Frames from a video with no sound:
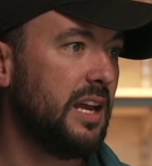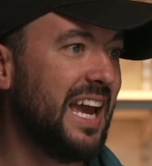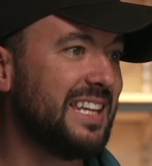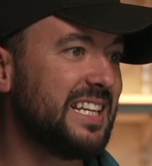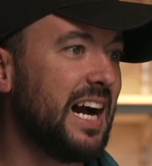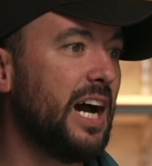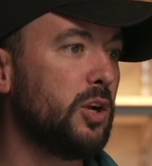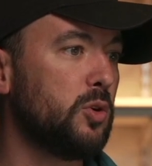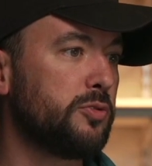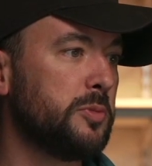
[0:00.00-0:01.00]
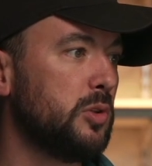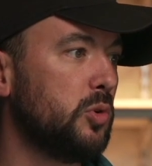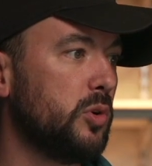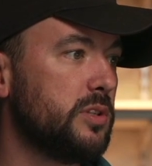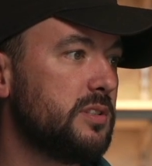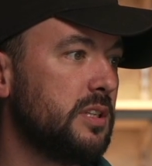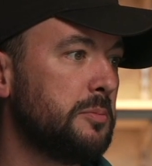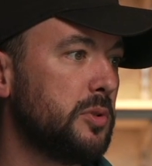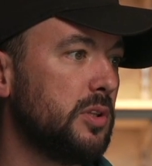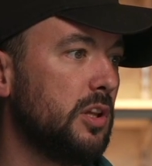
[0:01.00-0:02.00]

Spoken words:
and the idol from the Lord's temple,